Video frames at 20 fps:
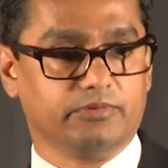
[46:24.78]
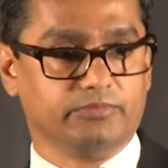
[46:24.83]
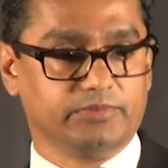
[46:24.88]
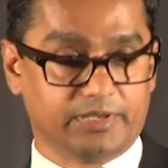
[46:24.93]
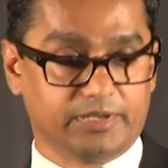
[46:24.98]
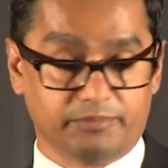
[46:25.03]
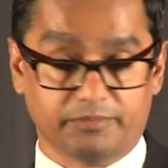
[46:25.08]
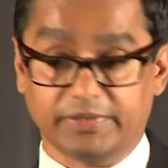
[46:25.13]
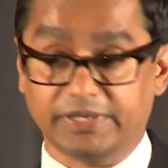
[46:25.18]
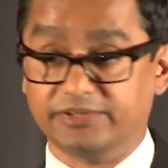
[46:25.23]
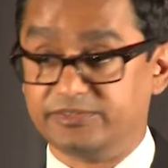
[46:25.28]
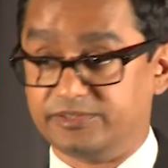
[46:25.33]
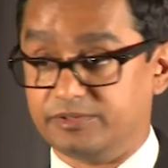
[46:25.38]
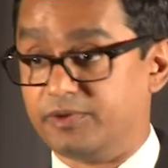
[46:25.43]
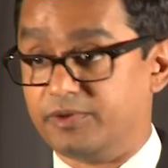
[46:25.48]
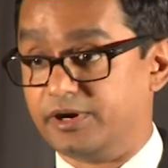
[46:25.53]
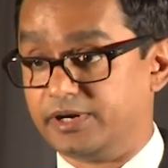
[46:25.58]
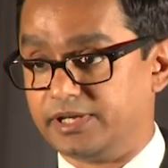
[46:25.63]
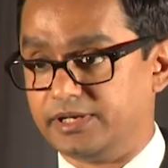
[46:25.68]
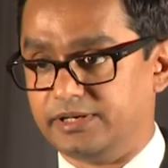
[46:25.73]
that meets the
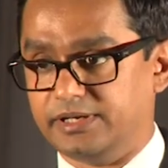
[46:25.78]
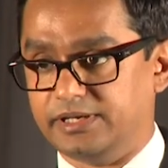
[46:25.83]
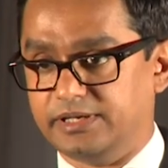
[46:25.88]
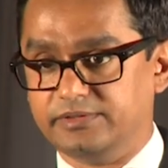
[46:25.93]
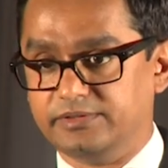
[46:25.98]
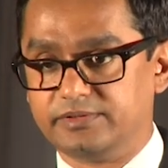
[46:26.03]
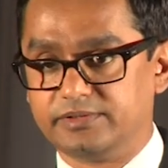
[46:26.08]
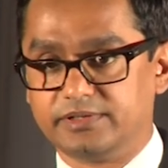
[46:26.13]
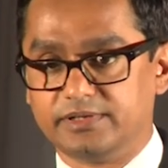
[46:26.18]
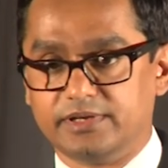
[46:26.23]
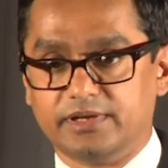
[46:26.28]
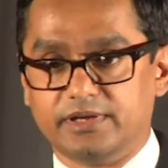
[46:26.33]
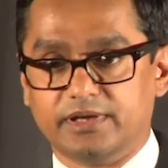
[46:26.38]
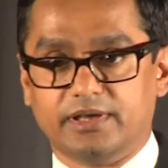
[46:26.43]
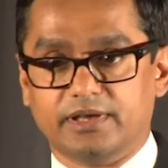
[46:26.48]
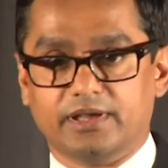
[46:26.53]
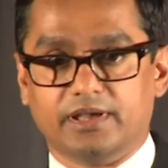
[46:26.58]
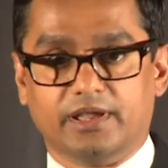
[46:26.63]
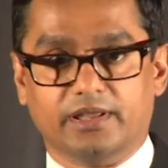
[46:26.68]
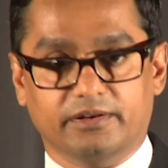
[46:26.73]
market needs,
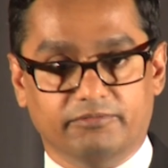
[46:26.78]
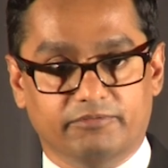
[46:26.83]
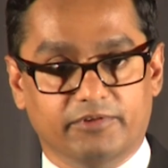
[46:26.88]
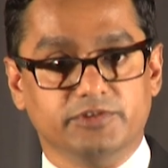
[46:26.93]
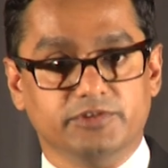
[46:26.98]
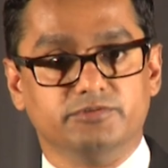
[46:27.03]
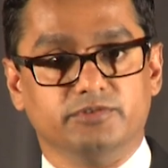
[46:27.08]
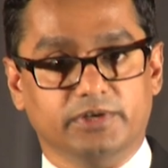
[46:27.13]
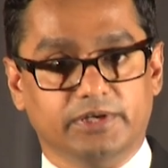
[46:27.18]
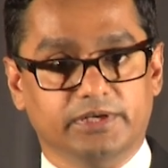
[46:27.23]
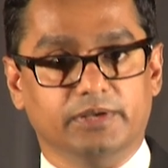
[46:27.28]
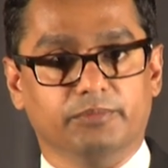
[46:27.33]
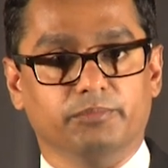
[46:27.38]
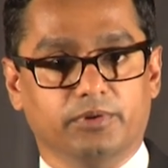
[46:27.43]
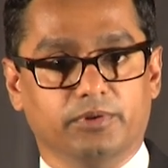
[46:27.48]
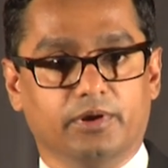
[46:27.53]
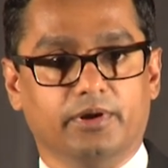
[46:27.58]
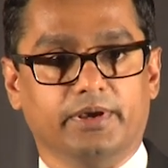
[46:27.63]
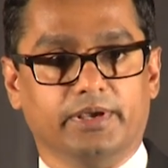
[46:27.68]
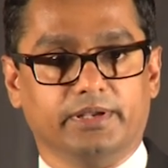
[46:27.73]
and eventually
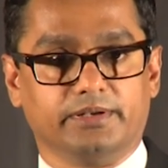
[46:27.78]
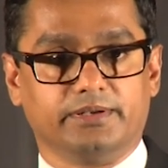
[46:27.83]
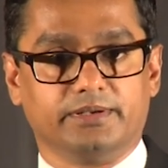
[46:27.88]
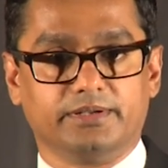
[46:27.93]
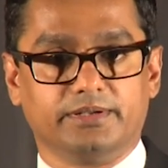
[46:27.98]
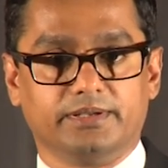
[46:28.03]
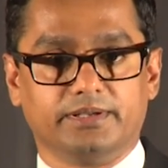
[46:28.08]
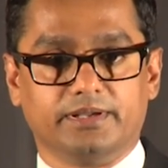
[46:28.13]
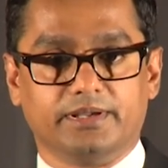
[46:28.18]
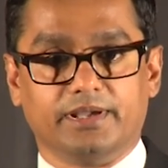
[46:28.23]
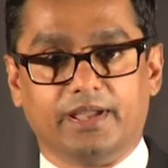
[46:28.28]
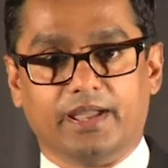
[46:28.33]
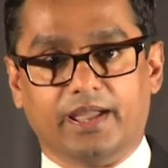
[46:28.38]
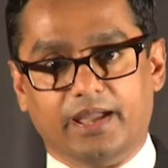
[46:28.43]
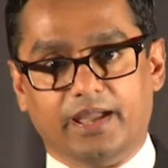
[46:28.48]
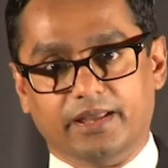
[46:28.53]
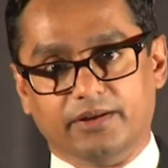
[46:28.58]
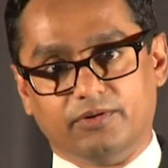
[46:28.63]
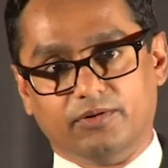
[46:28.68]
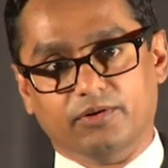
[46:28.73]
deploy it,
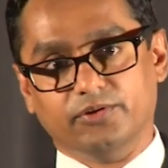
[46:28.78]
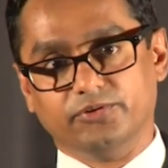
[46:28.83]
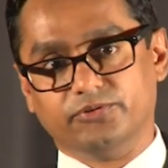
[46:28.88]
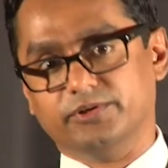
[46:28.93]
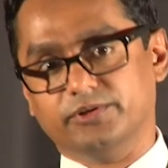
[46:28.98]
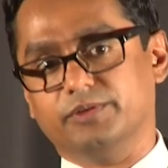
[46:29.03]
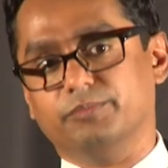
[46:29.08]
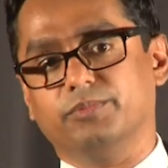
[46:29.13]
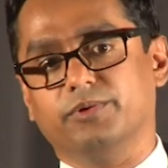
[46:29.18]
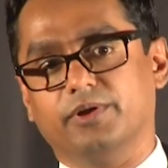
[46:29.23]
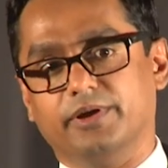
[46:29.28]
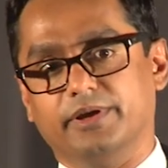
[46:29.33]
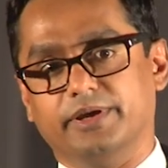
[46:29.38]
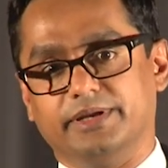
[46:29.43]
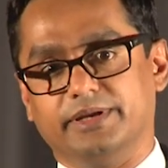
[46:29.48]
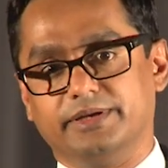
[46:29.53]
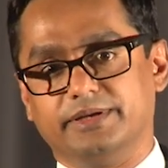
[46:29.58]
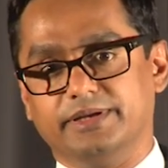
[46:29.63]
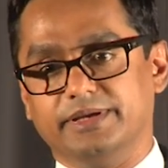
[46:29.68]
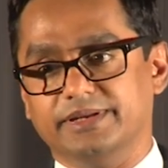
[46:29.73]
and also deploy
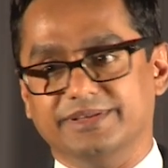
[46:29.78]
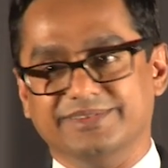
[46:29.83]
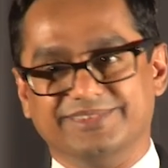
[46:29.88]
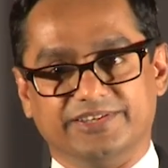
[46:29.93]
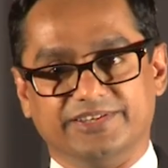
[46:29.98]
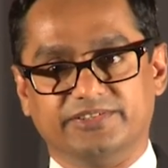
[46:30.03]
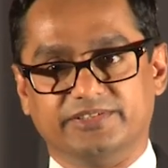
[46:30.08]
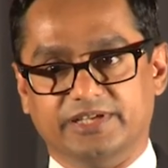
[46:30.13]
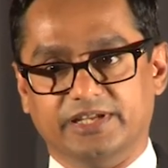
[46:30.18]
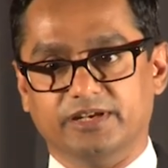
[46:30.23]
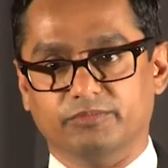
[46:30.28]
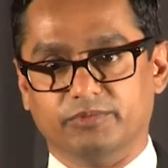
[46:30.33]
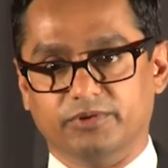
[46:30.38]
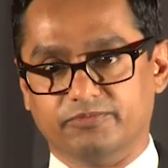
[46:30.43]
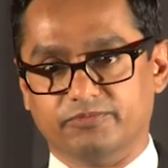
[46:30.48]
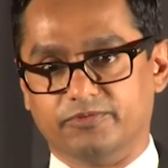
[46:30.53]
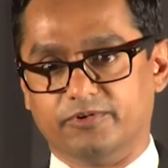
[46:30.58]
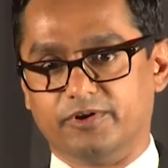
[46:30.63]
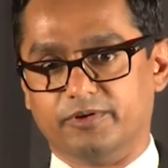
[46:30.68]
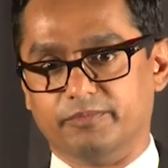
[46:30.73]
it in a sustainable
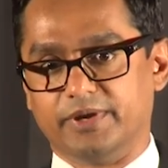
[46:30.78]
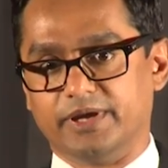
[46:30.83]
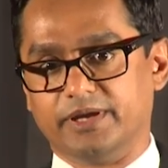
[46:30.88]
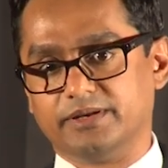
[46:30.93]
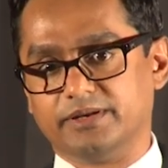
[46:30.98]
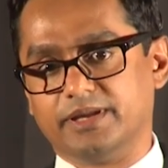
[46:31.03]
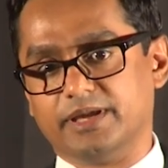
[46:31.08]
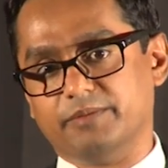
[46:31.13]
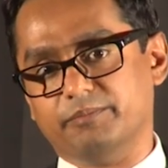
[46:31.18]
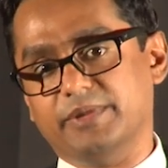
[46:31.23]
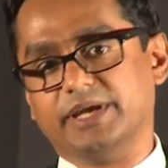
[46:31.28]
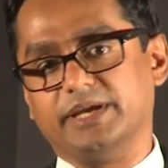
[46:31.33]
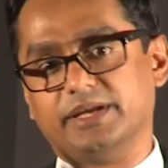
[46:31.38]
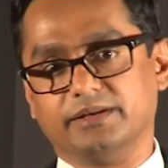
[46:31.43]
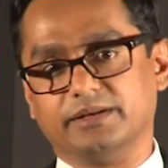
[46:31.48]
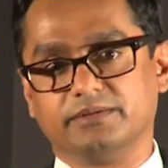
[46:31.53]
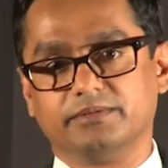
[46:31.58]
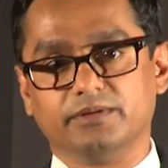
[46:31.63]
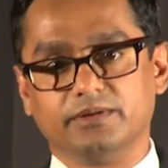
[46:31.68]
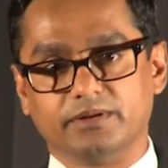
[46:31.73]
format and make
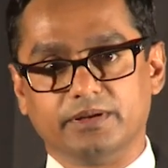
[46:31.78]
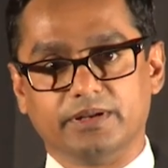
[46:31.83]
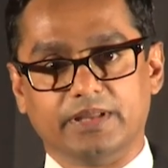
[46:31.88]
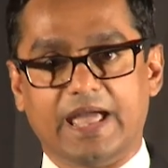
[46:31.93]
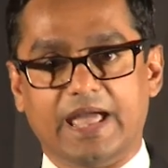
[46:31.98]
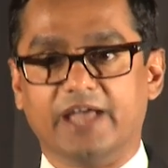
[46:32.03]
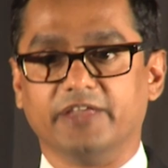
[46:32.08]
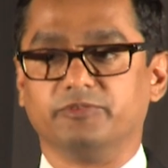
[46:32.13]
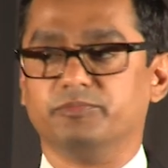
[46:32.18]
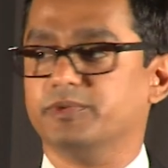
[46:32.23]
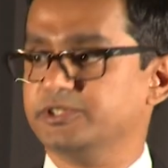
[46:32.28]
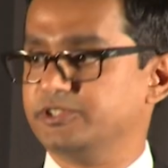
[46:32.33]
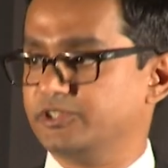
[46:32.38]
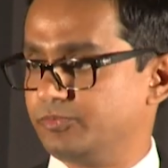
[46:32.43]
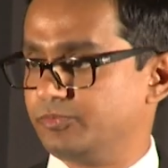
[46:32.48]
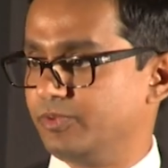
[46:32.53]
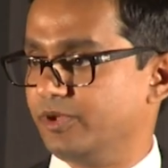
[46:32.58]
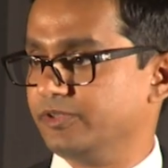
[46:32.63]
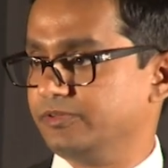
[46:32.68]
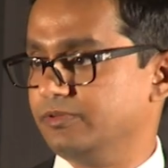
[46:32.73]
it as much
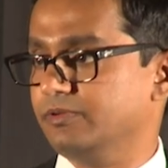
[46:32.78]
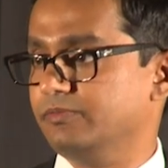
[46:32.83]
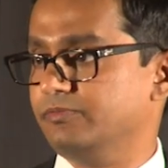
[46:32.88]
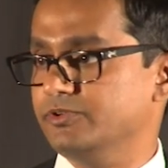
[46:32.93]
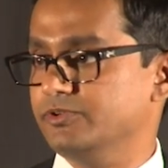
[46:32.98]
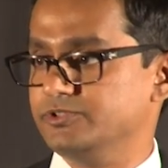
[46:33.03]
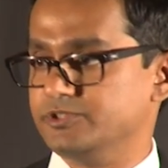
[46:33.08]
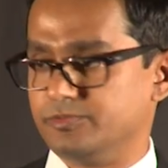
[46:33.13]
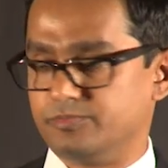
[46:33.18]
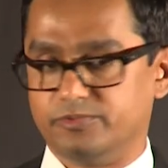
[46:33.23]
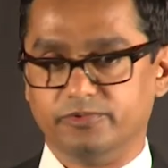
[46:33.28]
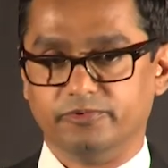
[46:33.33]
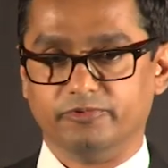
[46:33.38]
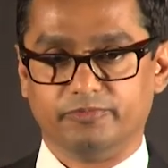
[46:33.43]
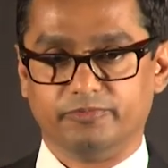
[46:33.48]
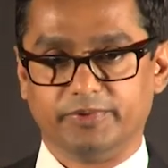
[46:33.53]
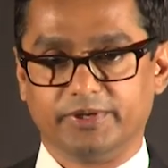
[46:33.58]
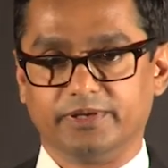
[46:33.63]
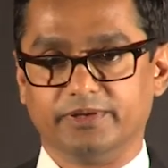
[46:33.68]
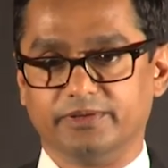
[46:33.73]
as possible
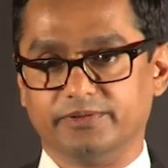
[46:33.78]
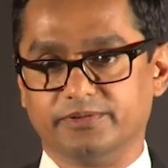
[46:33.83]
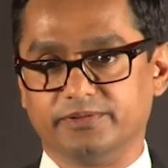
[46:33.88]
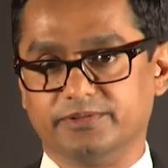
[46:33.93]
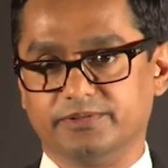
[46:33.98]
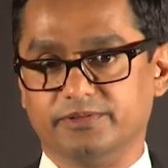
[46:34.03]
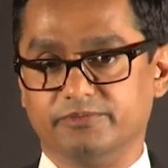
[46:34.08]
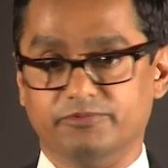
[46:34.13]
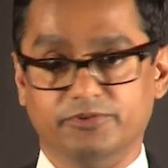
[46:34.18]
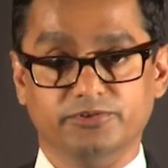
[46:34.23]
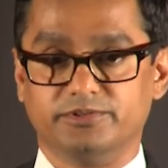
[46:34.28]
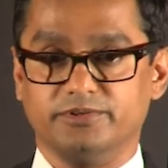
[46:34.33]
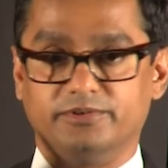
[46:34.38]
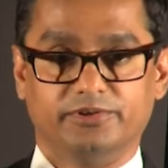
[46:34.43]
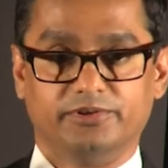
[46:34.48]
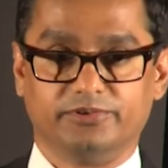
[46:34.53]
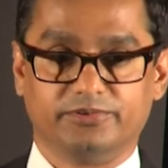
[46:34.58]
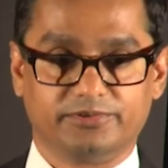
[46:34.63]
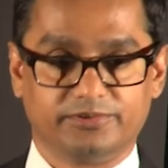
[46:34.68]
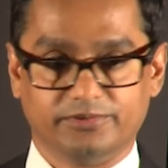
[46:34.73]
future-proof, because the future
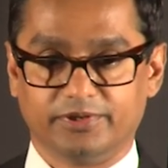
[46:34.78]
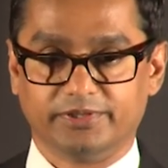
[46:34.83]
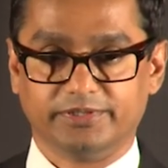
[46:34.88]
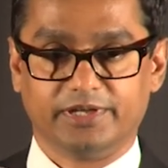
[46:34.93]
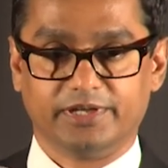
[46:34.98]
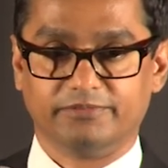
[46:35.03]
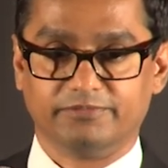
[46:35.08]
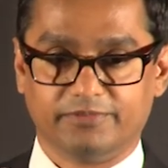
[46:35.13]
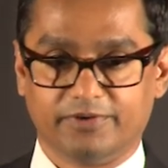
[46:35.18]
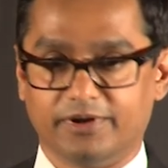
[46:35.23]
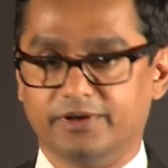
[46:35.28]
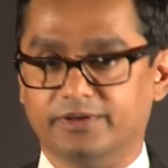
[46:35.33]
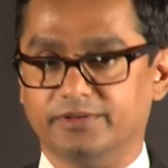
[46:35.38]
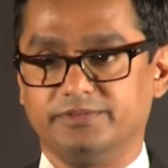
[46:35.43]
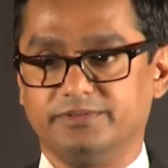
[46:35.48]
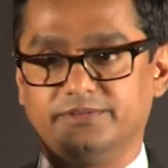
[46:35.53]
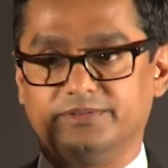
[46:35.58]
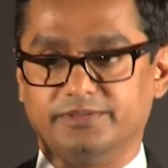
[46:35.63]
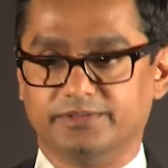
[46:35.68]
is not that far.